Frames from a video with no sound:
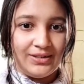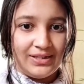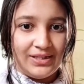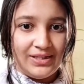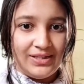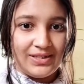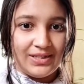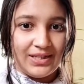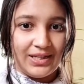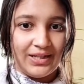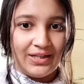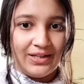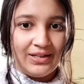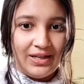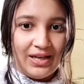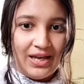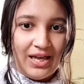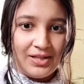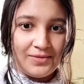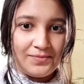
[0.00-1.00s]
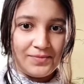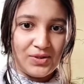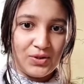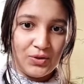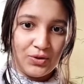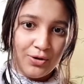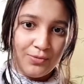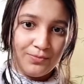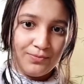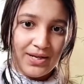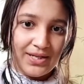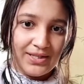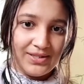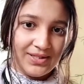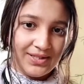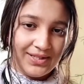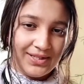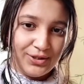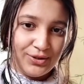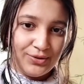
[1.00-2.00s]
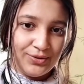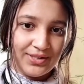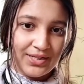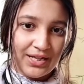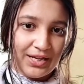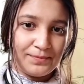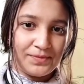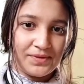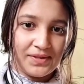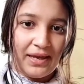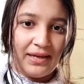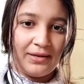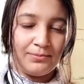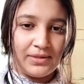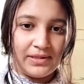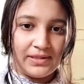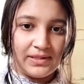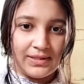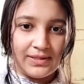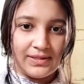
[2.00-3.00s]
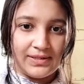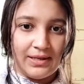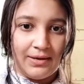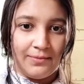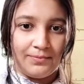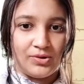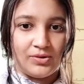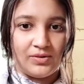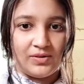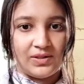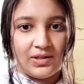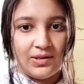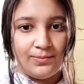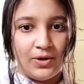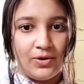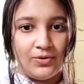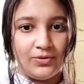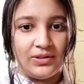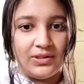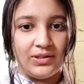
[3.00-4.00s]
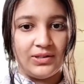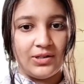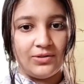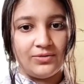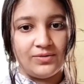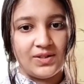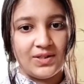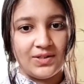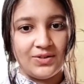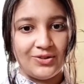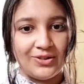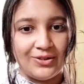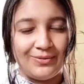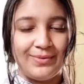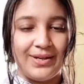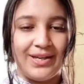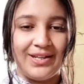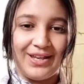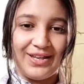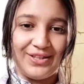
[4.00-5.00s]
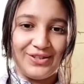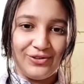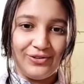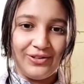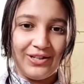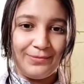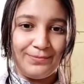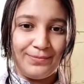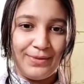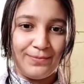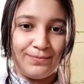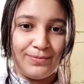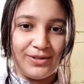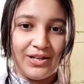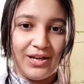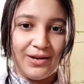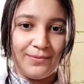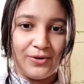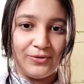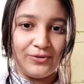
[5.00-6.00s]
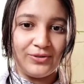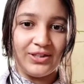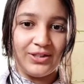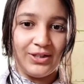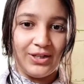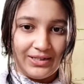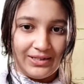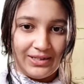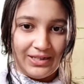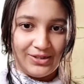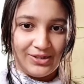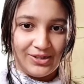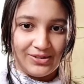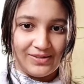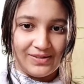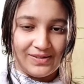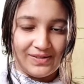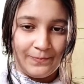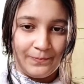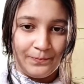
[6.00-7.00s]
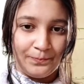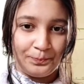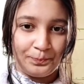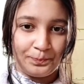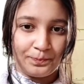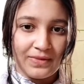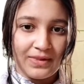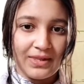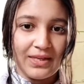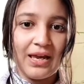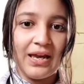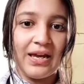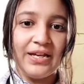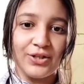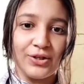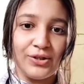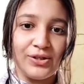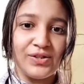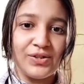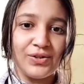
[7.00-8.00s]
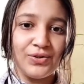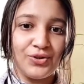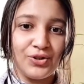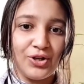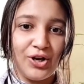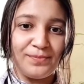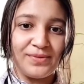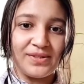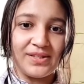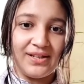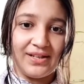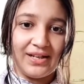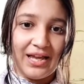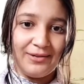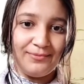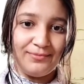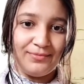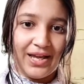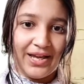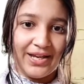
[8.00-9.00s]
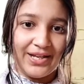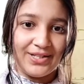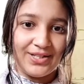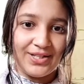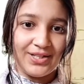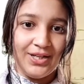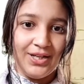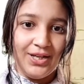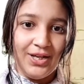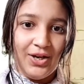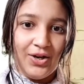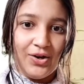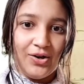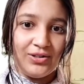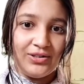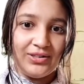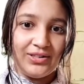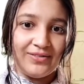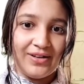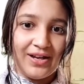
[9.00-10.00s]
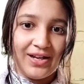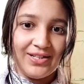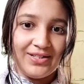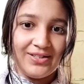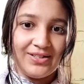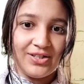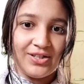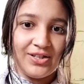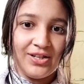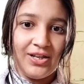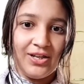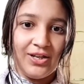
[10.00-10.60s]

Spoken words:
This day helps to combat stereotypes and misconceptions about the Down syndrome and educate people about the conditions. It also drops a limelight on the right